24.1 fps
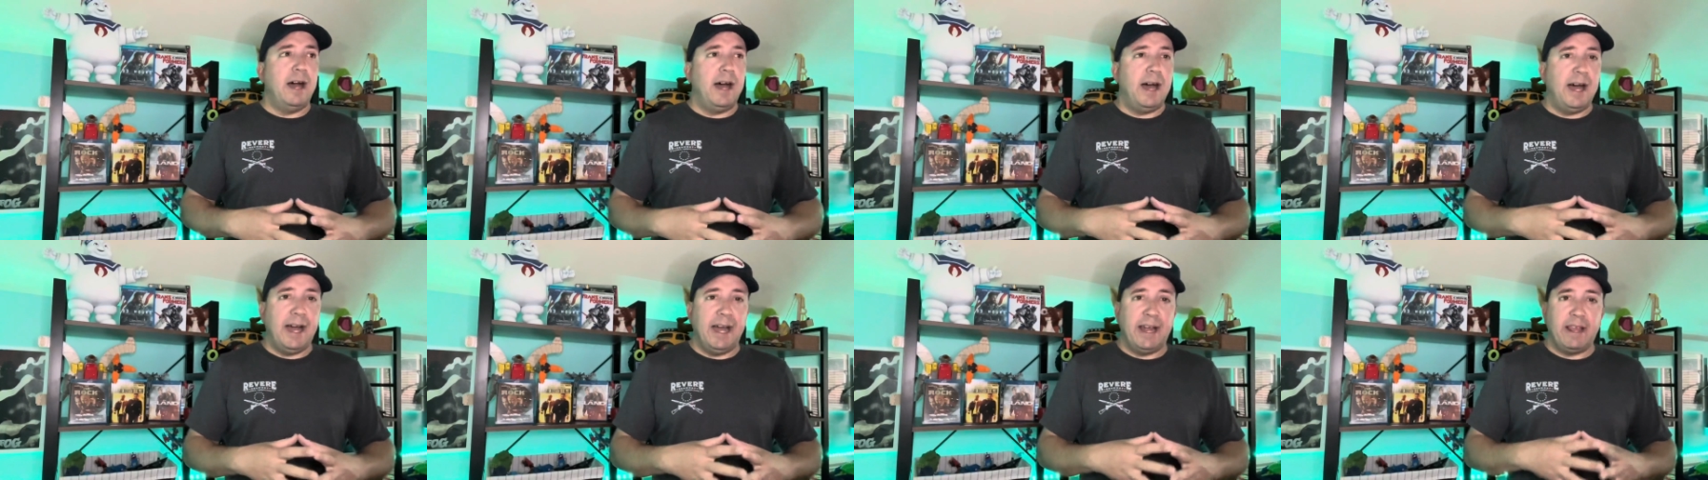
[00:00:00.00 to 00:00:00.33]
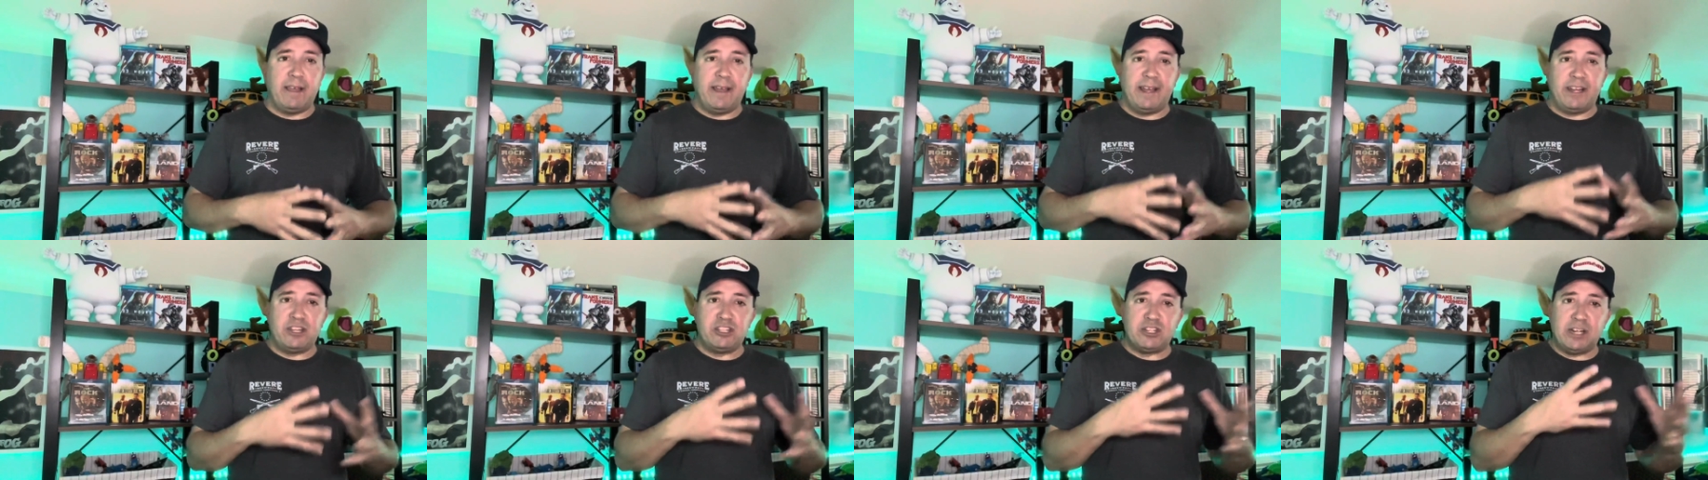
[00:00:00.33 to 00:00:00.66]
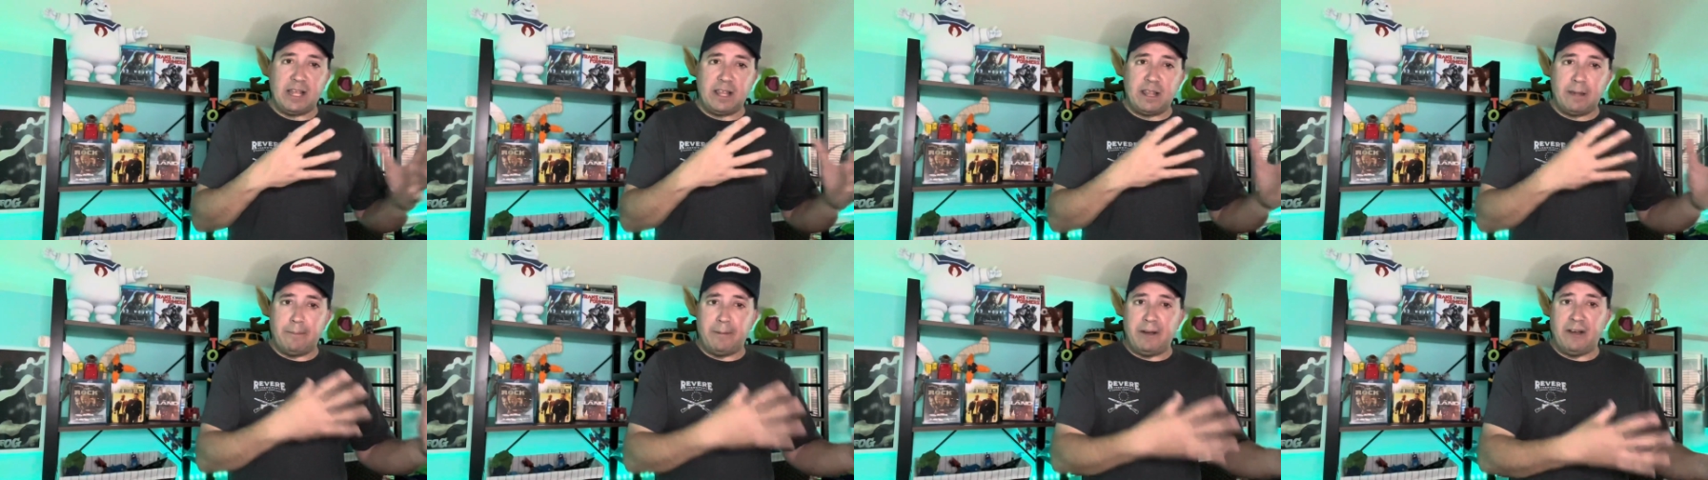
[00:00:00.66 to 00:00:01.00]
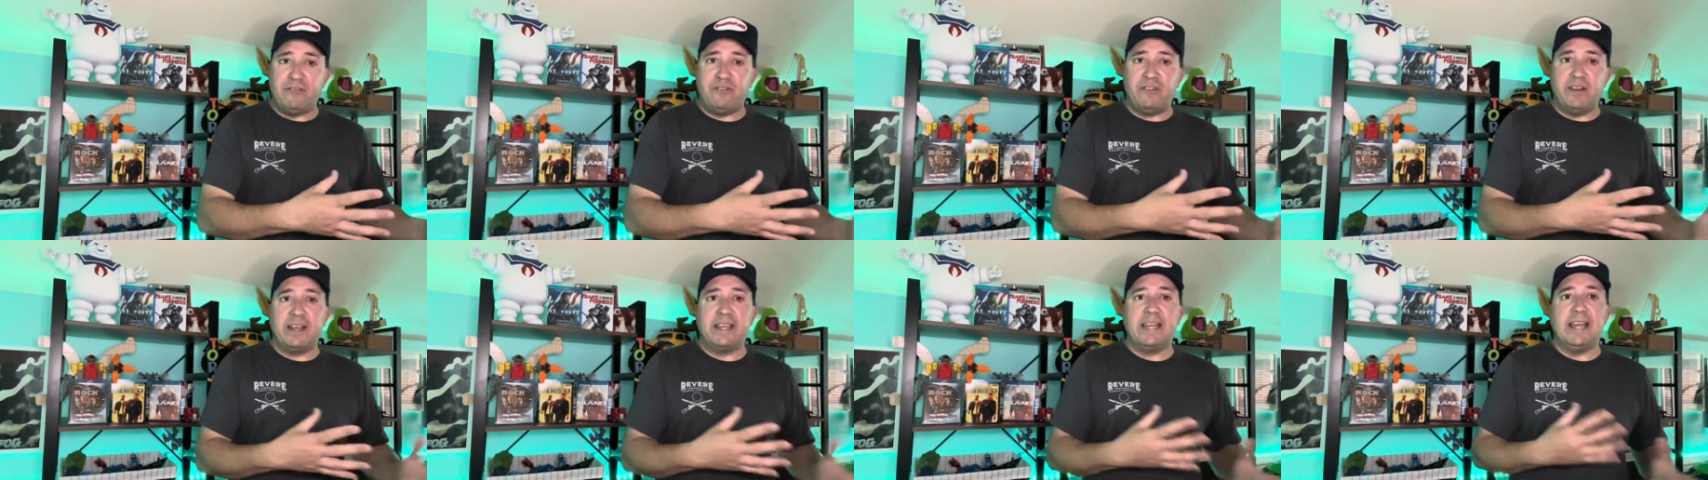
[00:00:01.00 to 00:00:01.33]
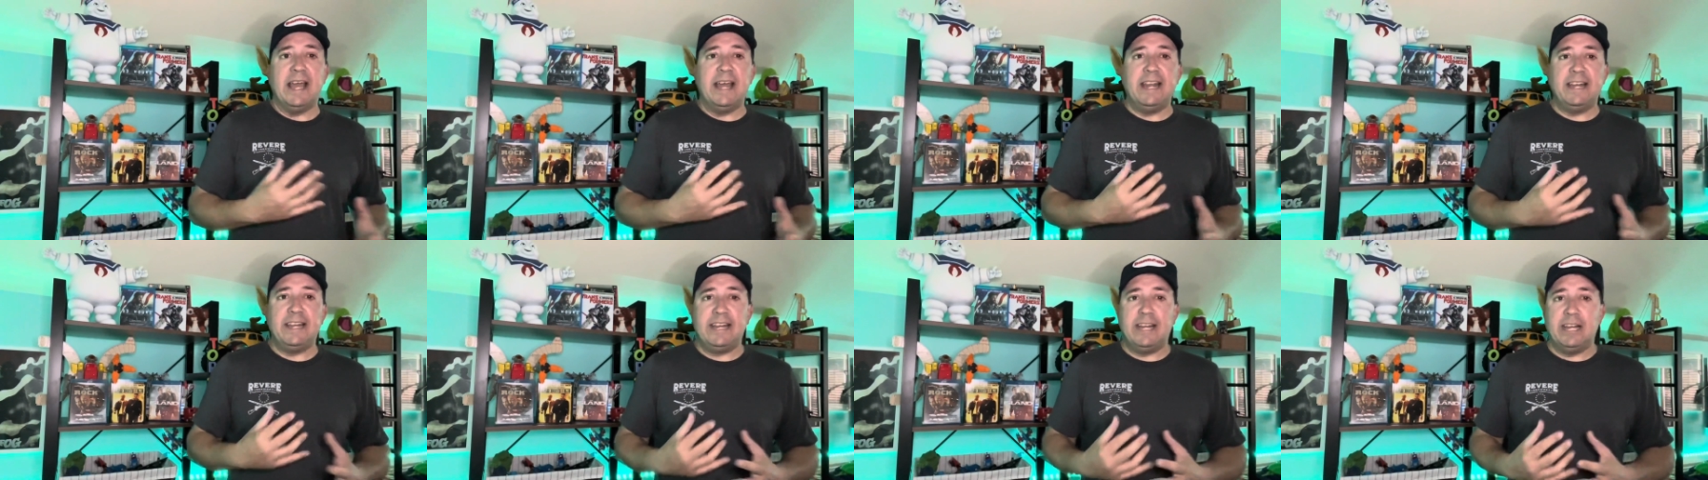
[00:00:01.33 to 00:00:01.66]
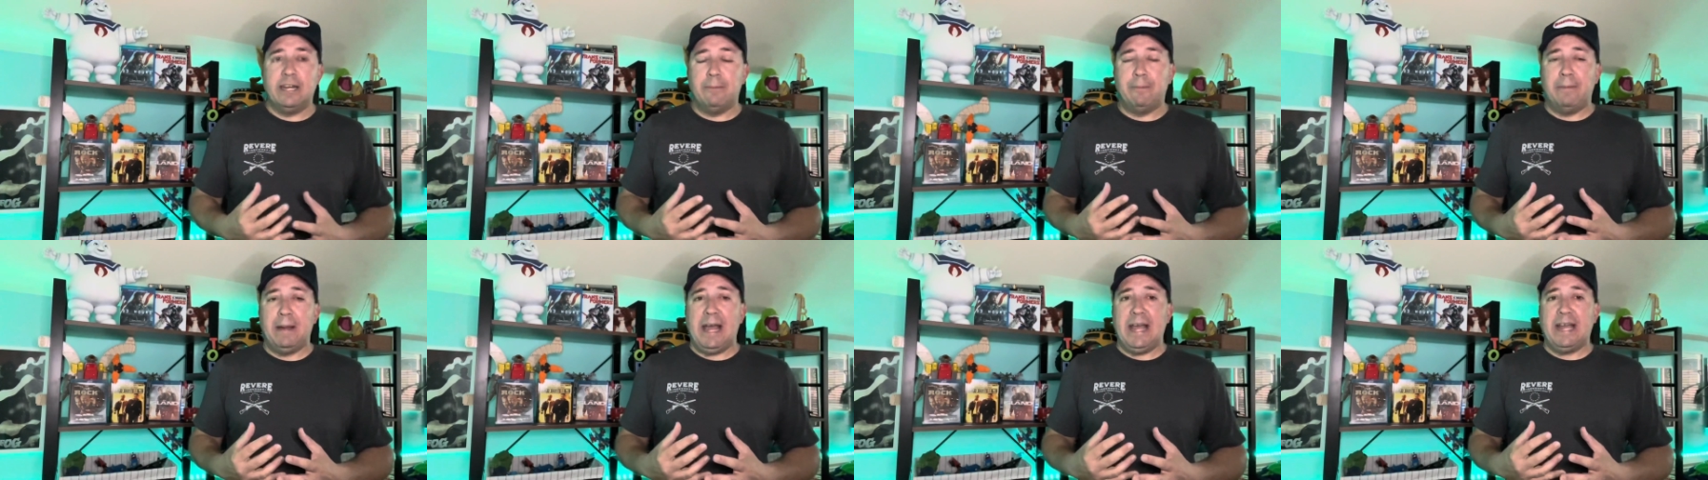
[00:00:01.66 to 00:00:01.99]
I like Shia LaBeouf again
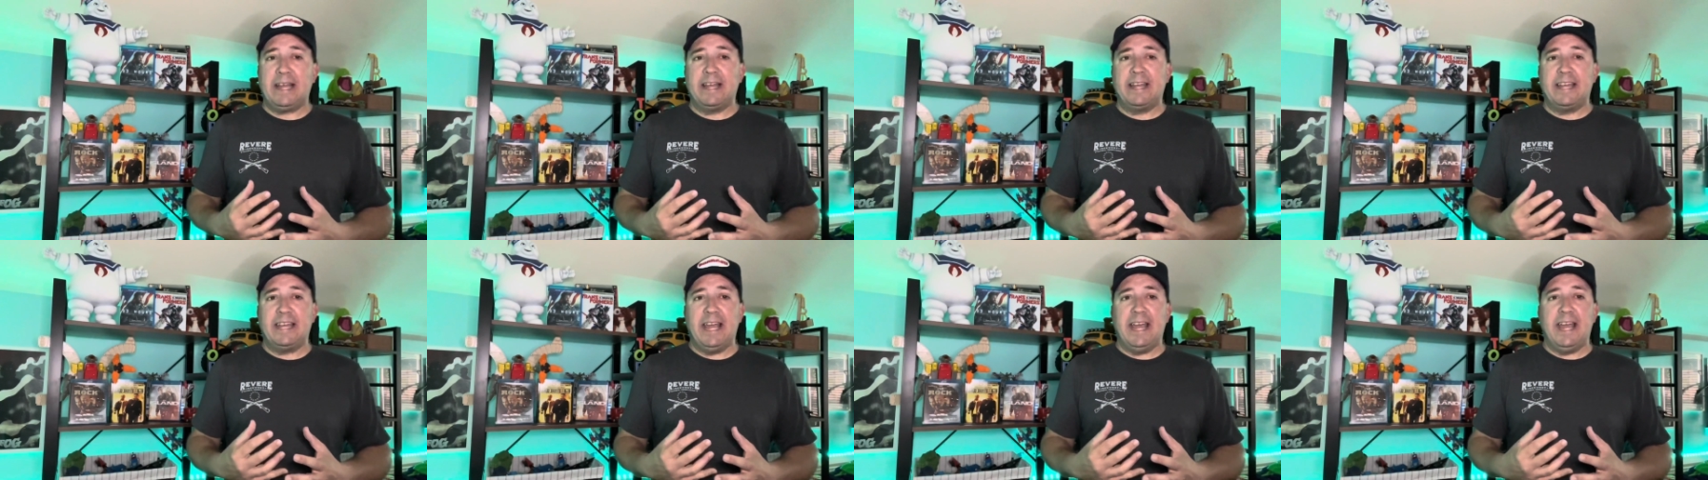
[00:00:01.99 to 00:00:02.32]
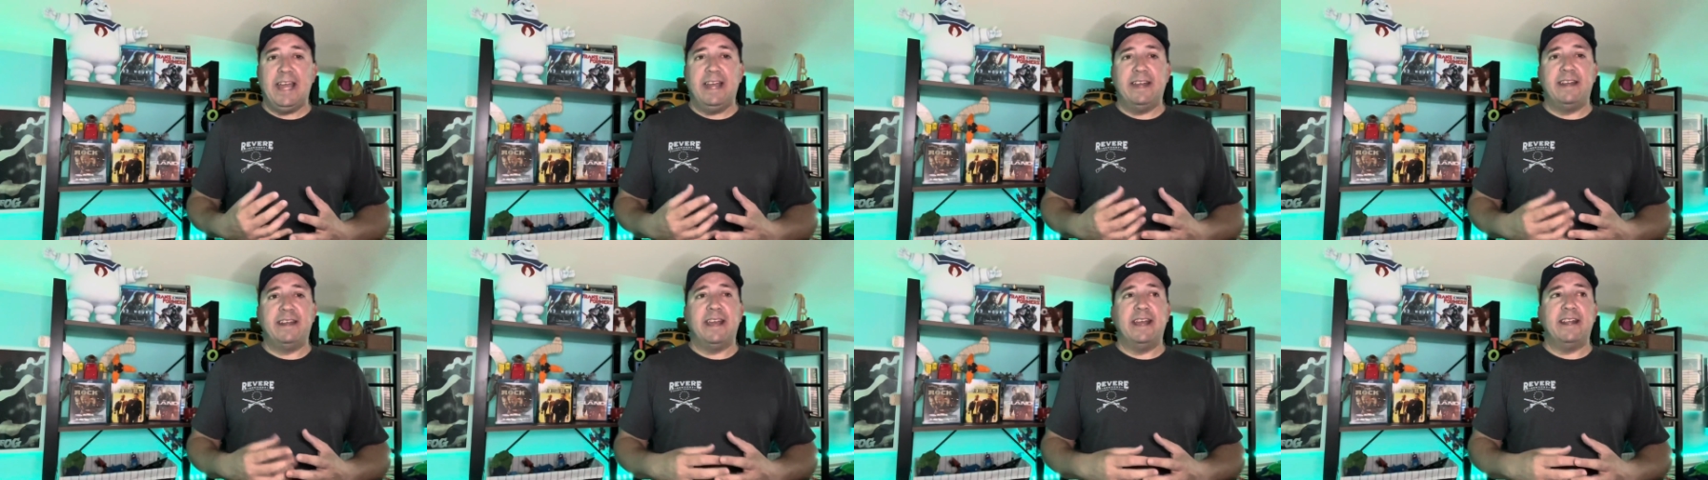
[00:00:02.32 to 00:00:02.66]
here back again.